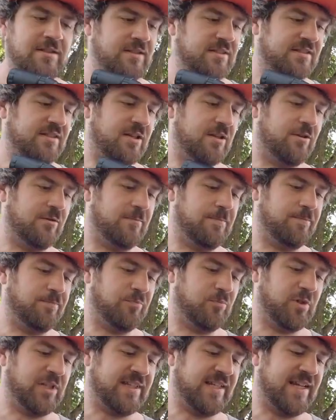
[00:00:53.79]
So
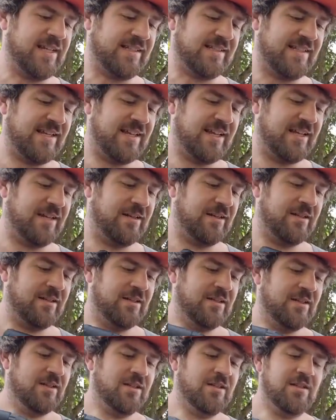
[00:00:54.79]
with that said,
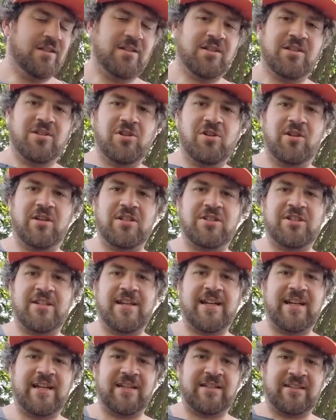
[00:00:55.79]
you could
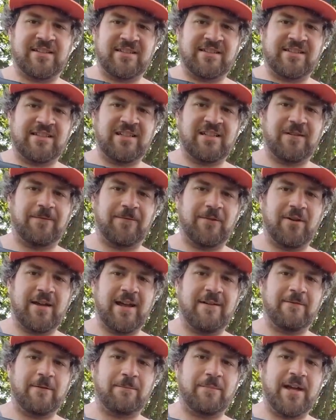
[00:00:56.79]
check to see if you
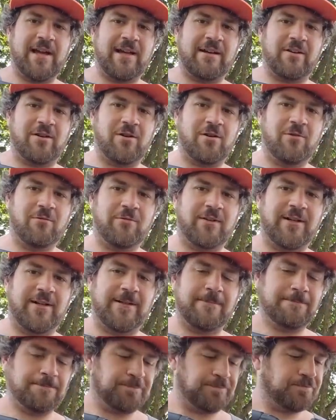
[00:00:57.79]
have a bad
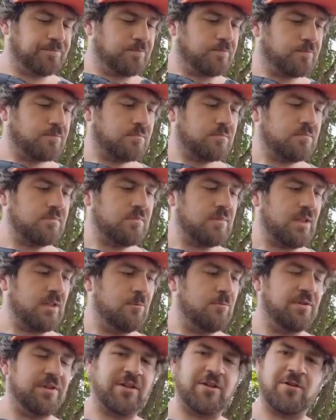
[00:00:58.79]
O-ring
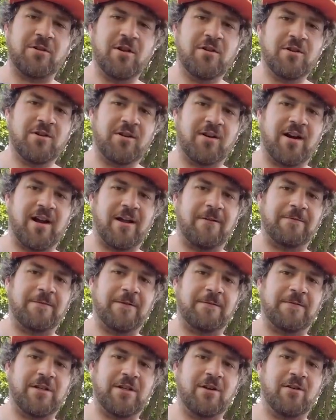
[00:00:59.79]
with a chronograph.
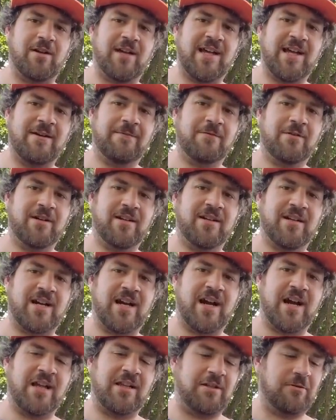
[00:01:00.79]
If you don't have one,
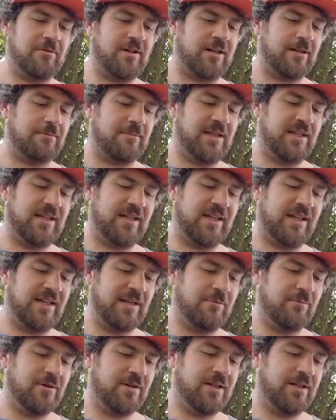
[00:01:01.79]
I highly recommend
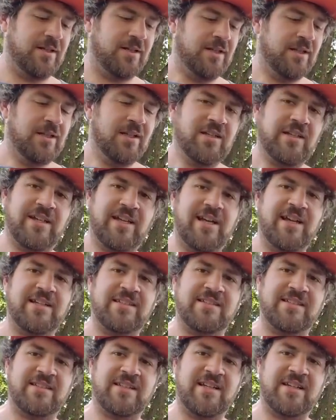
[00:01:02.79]
getting one.
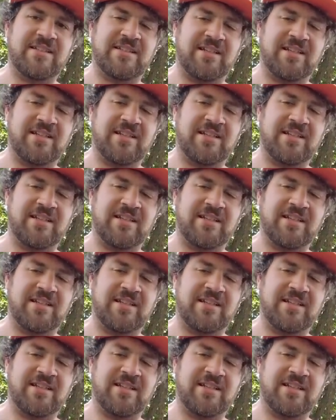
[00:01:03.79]
Yes, it does